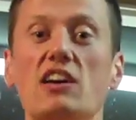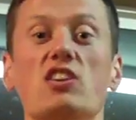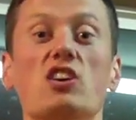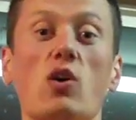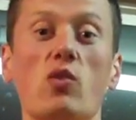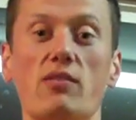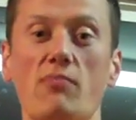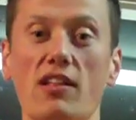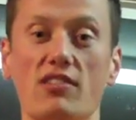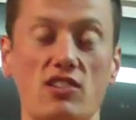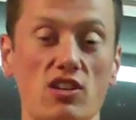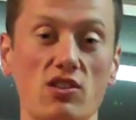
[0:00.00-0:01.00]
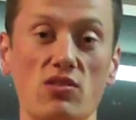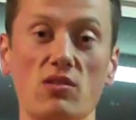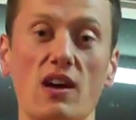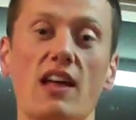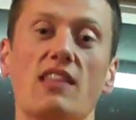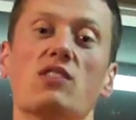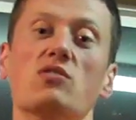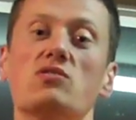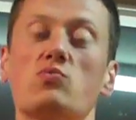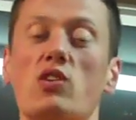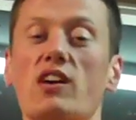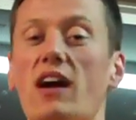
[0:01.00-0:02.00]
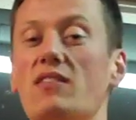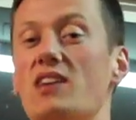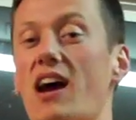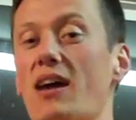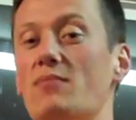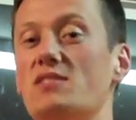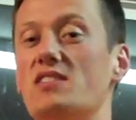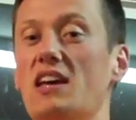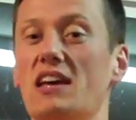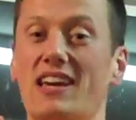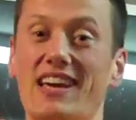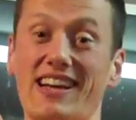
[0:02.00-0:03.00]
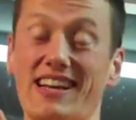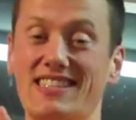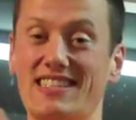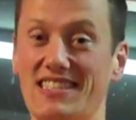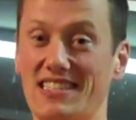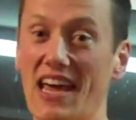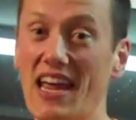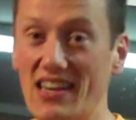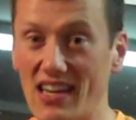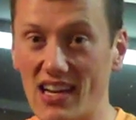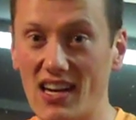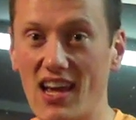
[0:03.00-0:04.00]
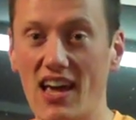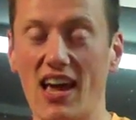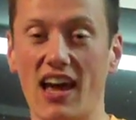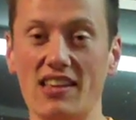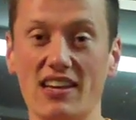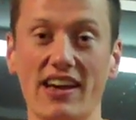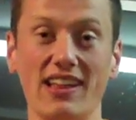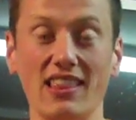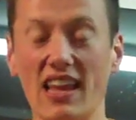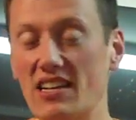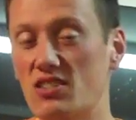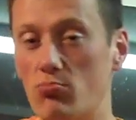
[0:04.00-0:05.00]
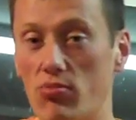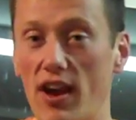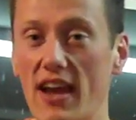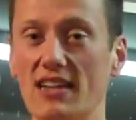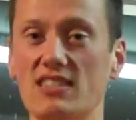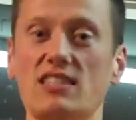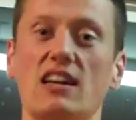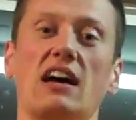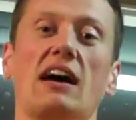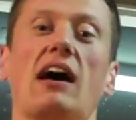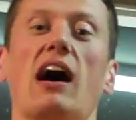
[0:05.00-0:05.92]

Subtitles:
You go into month 2, those workout times get extended and you get less breaks.